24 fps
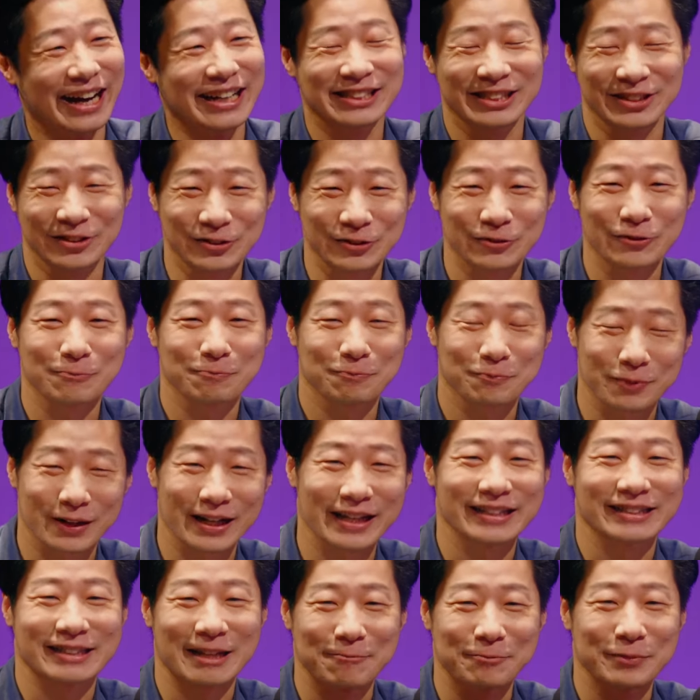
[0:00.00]
I should uh-huh.
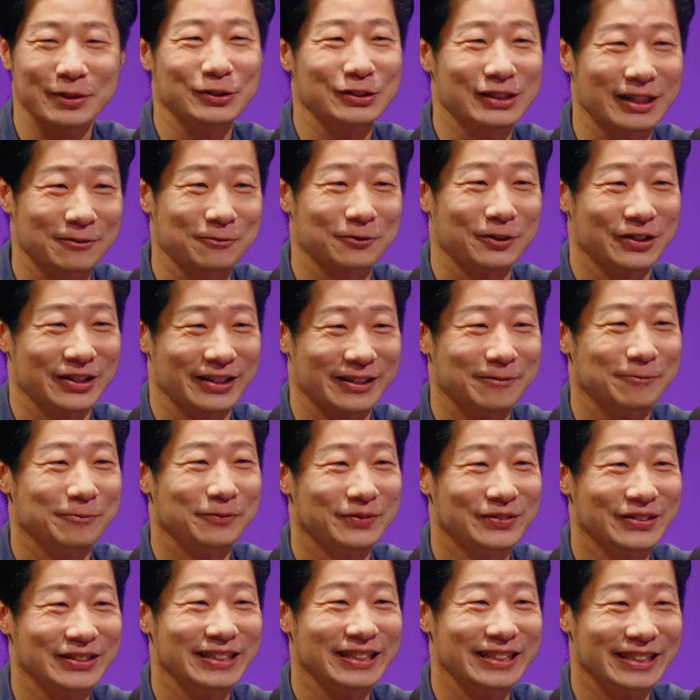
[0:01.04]
play some music for them.
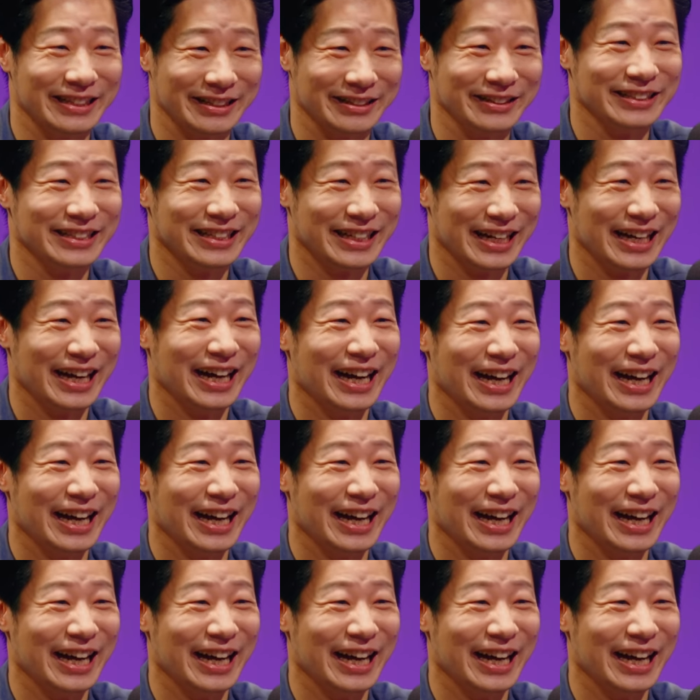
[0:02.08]
I know. Yeah. I